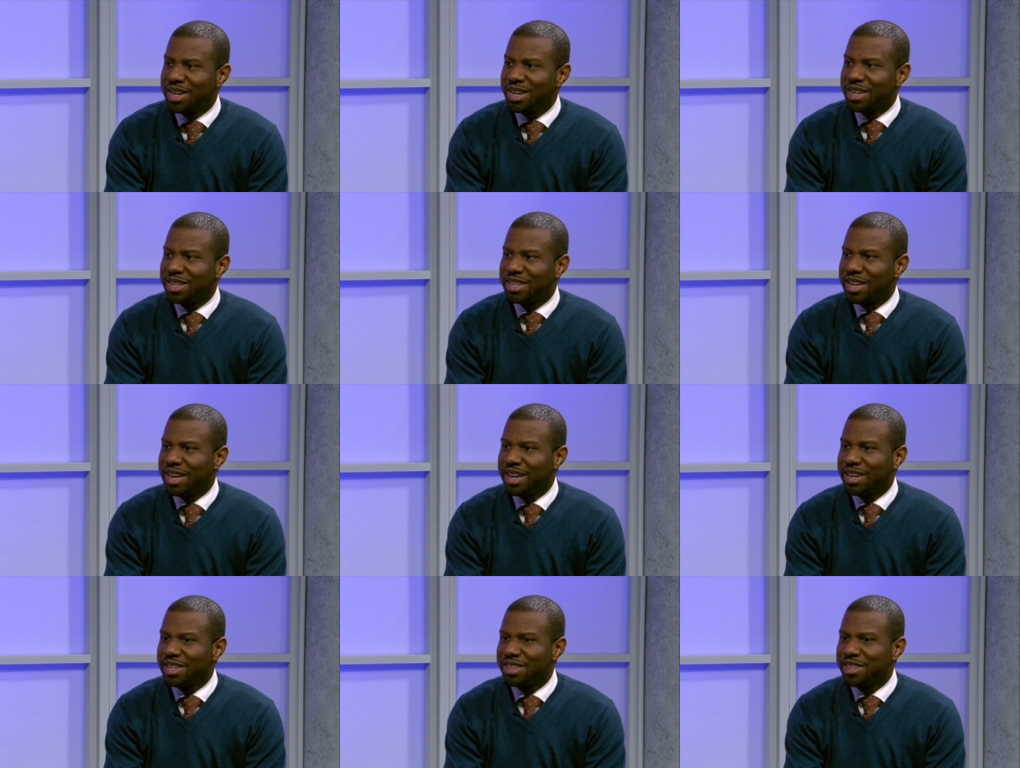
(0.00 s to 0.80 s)
uh,
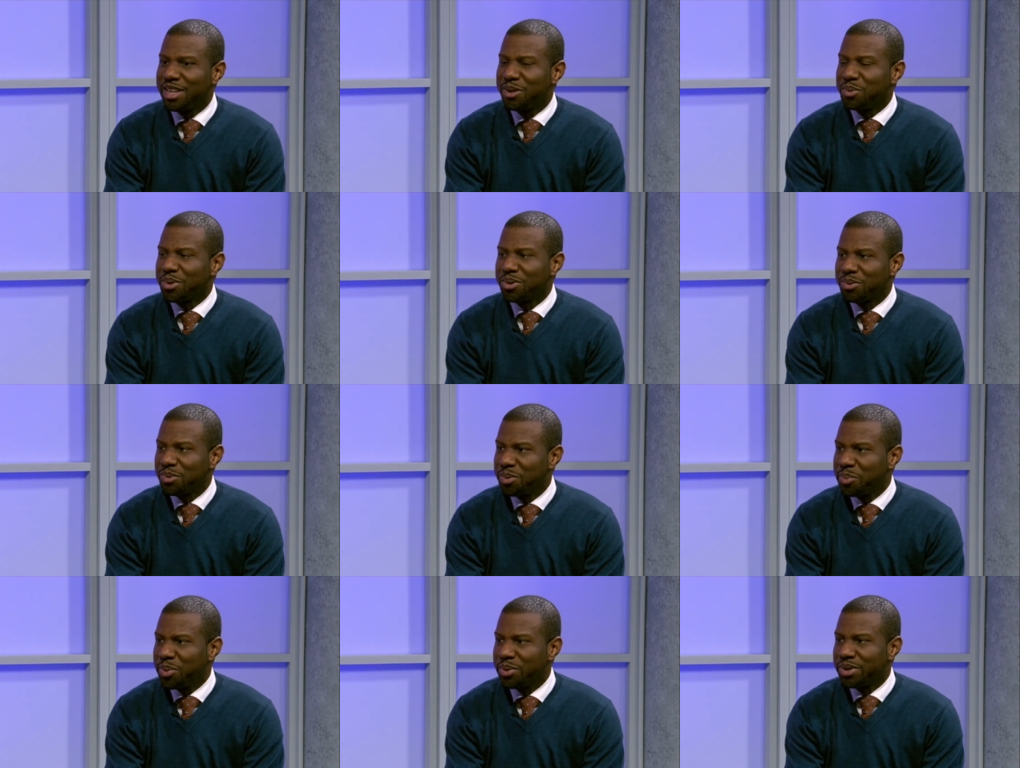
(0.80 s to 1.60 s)
and they wrote a
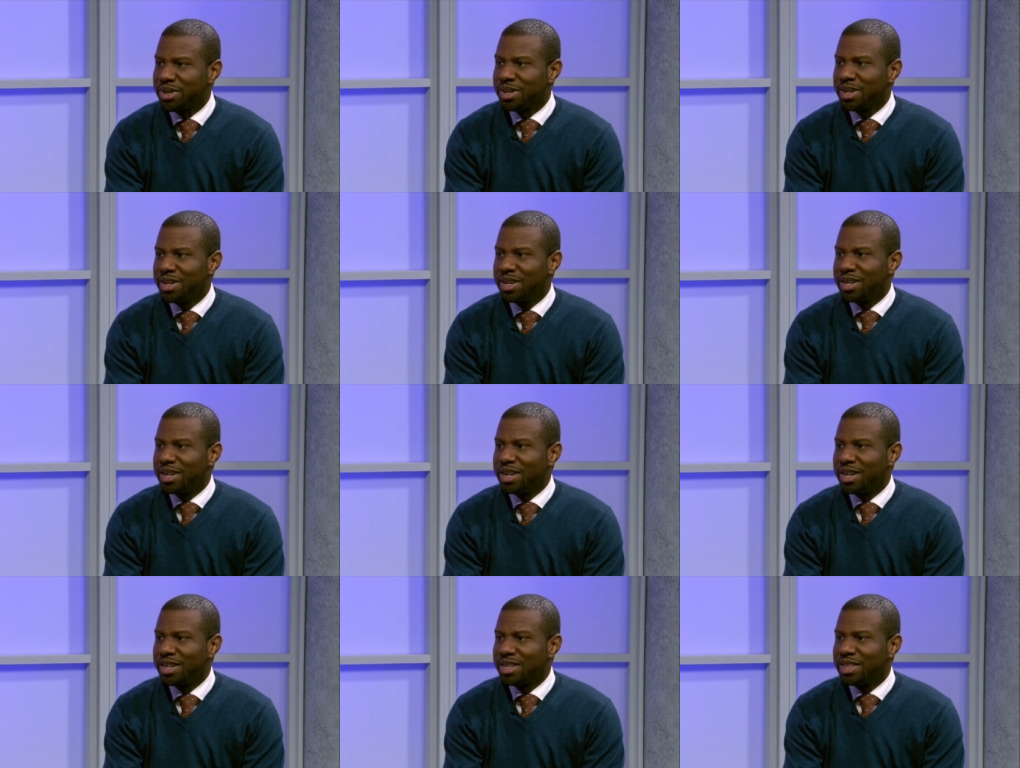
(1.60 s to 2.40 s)
report
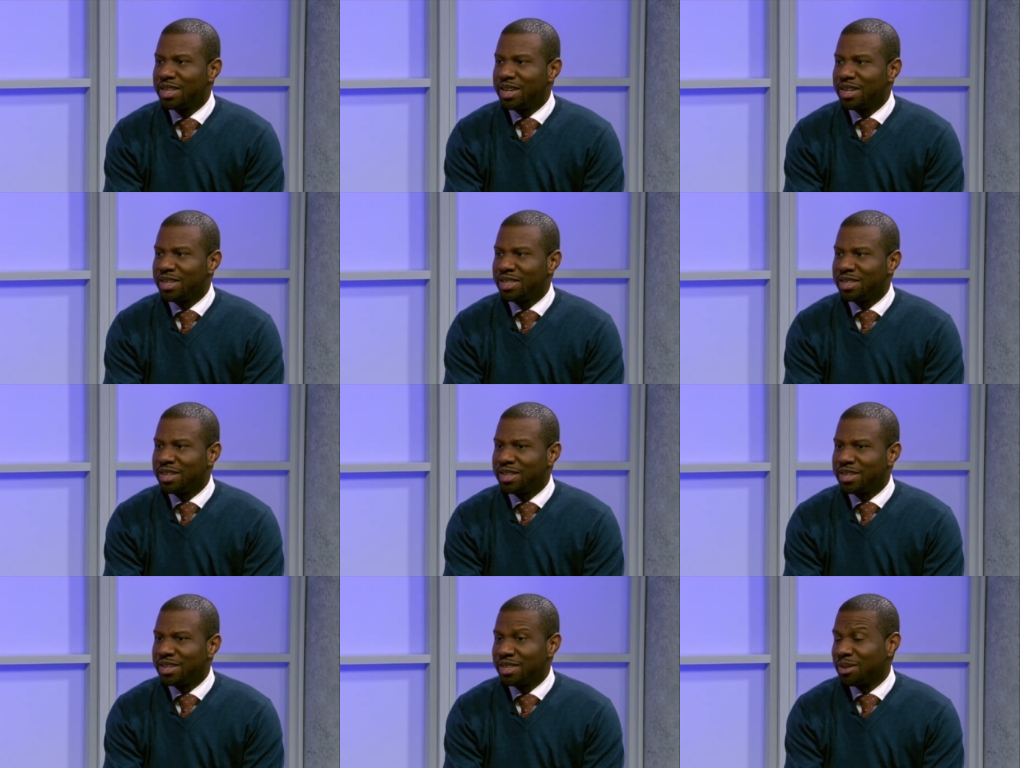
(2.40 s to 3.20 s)
uh, that,
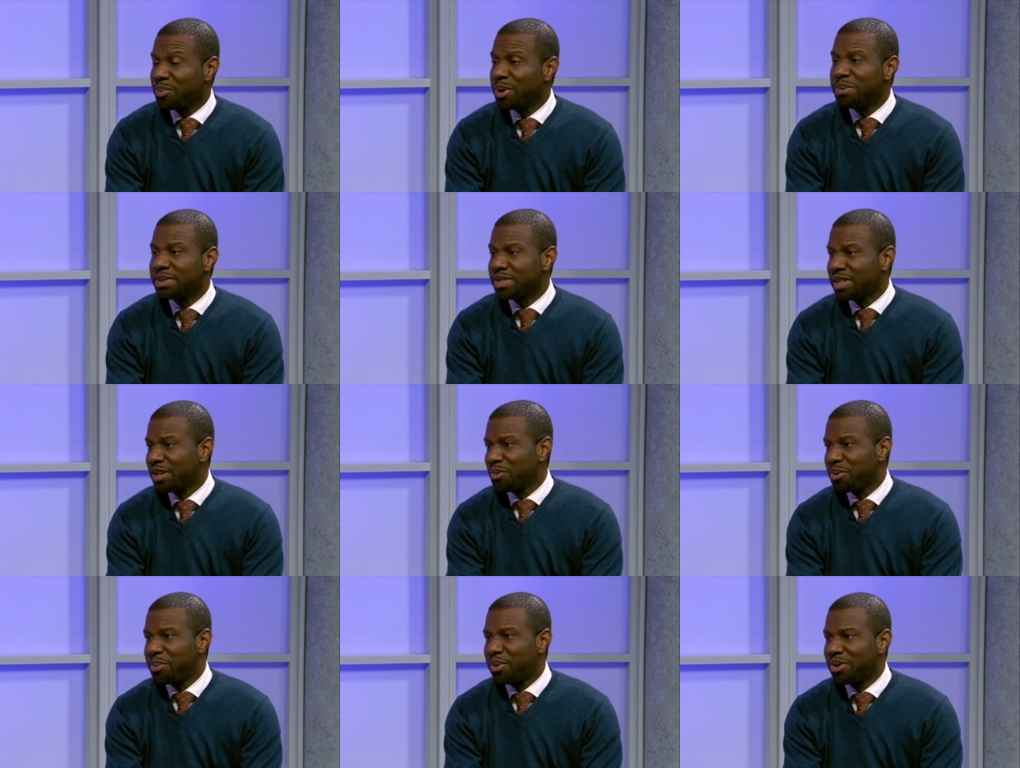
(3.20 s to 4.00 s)
uh, and the premise of
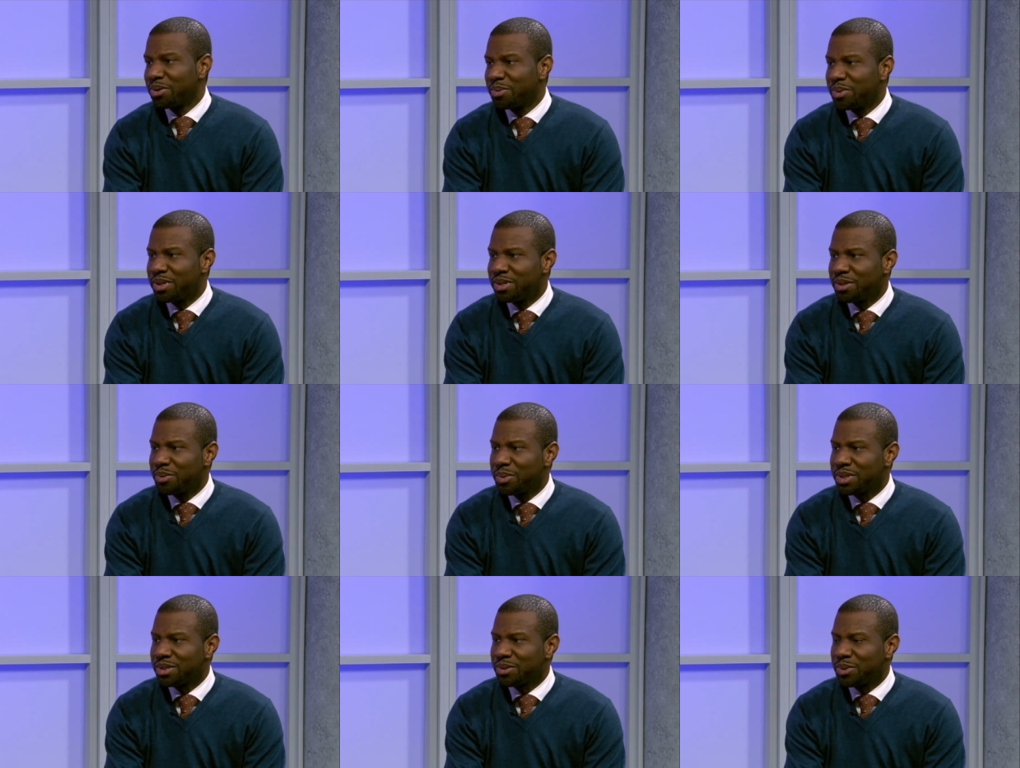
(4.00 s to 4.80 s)
that report was
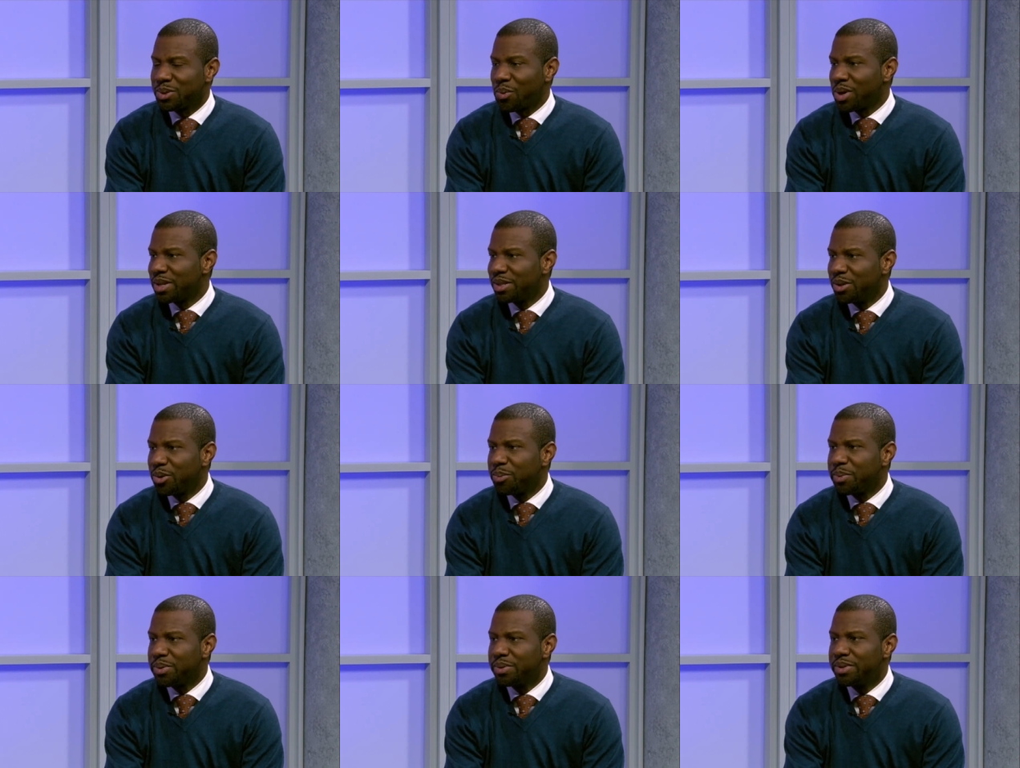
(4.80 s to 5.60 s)
was, was quite
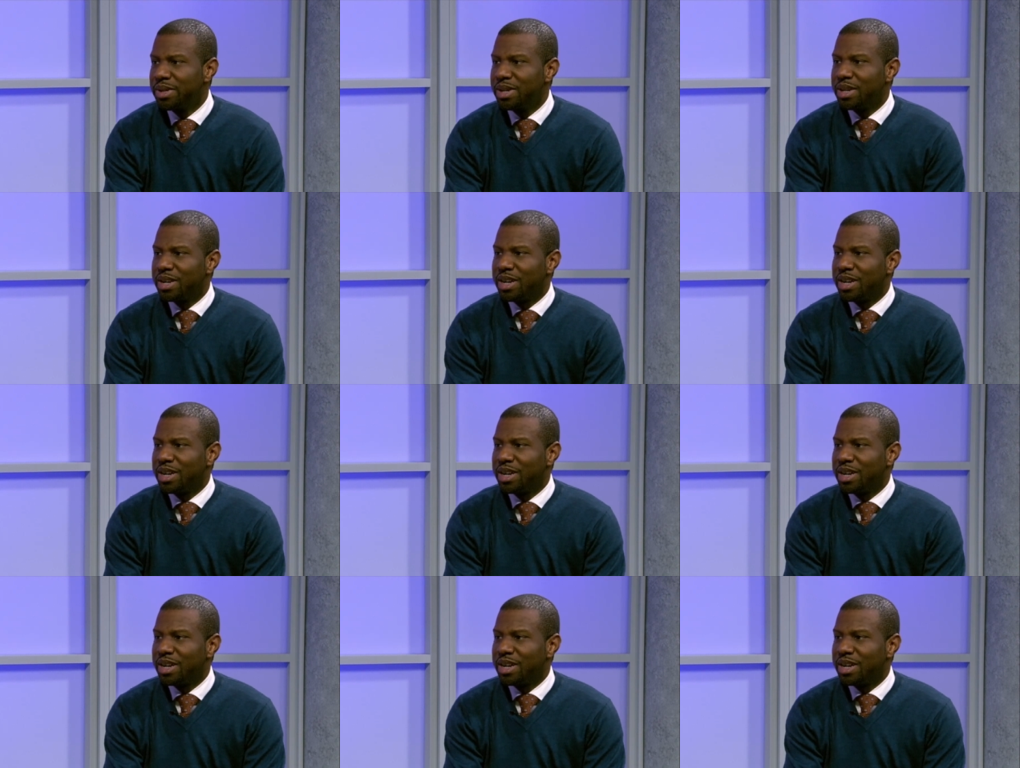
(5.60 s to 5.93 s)
noble.